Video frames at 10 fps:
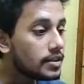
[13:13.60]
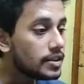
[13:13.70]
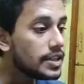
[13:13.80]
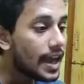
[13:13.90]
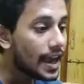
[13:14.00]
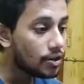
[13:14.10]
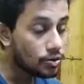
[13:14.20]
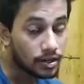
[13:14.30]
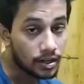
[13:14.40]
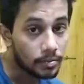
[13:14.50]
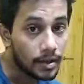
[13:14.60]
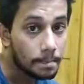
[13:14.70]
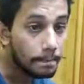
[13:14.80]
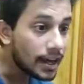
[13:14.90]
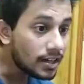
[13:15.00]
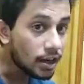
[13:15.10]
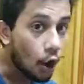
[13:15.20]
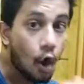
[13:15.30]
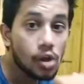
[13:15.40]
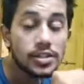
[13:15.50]
the endoderm, but
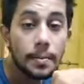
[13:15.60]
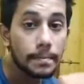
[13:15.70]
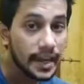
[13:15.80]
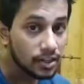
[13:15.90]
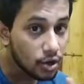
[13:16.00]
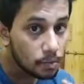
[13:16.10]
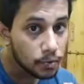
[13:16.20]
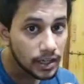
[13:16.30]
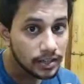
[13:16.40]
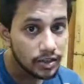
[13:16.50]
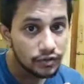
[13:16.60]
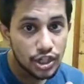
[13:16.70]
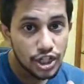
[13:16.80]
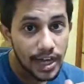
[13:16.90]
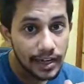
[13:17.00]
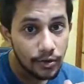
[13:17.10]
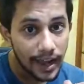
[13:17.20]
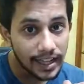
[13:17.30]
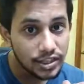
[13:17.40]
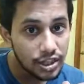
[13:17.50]
all the main components of the G I
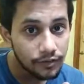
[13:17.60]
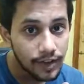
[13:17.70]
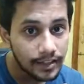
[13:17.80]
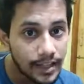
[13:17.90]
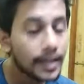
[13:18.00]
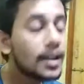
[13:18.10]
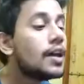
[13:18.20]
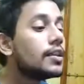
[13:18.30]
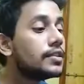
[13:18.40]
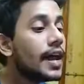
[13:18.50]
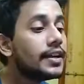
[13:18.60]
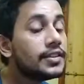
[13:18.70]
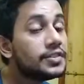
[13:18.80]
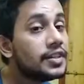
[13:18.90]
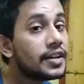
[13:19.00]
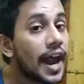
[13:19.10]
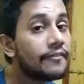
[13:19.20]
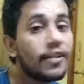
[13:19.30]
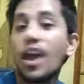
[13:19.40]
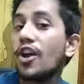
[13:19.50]
tract and stuff like that, that is
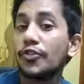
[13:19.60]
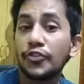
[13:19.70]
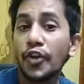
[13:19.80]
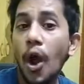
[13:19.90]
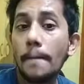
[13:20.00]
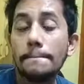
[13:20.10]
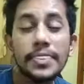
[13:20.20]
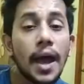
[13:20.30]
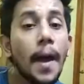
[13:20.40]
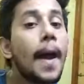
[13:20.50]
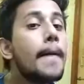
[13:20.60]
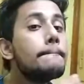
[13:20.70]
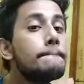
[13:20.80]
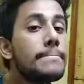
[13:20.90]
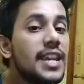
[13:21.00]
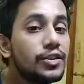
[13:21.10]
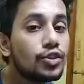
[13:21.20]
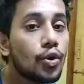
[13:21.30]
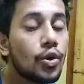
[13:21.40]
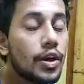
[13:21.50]
derived from the
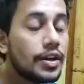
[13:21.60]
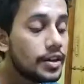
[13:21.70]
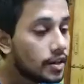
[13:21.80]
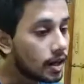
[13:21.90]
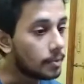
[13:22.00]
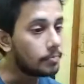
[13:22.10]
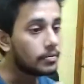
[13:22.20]
mesoderm.